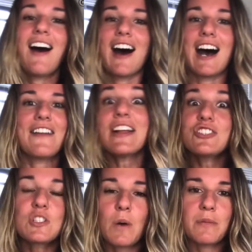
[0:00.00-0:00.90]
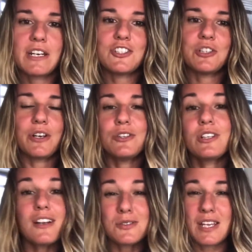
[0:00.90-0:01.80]
That's just one way to do it. You
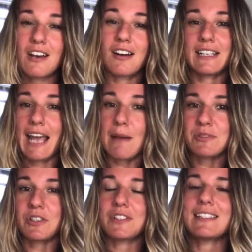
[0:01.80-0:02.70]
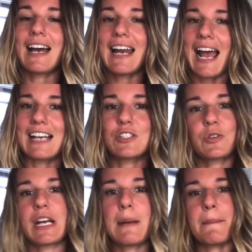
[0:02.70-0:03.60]
could also take garlic capsules, not as
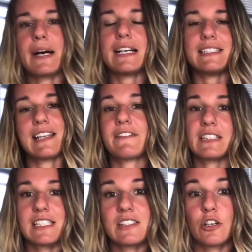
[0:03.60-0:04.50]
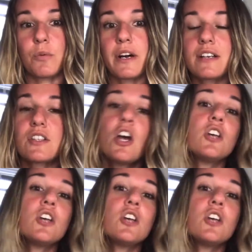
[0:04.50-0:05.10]
great, but definitely still works.